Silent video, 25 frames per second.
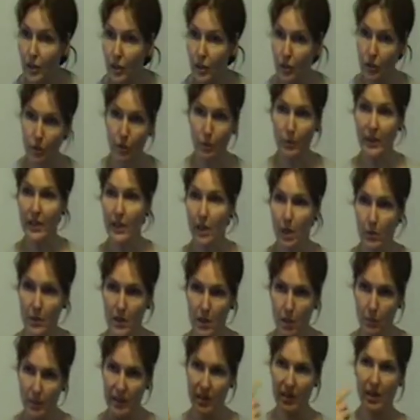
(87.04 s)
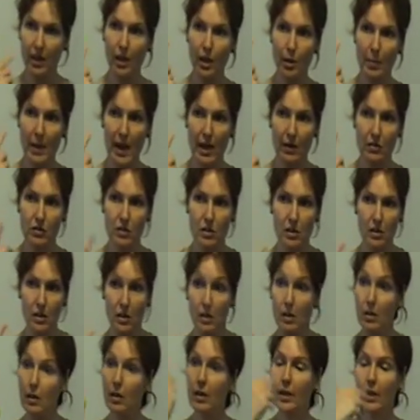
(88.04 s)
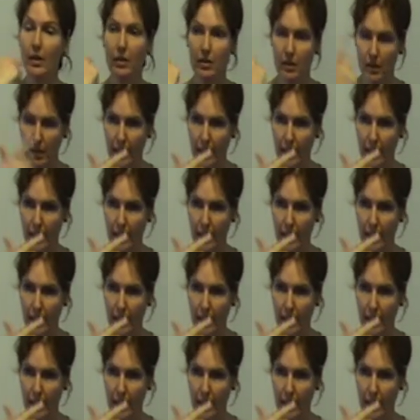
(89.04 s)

You know, we think about it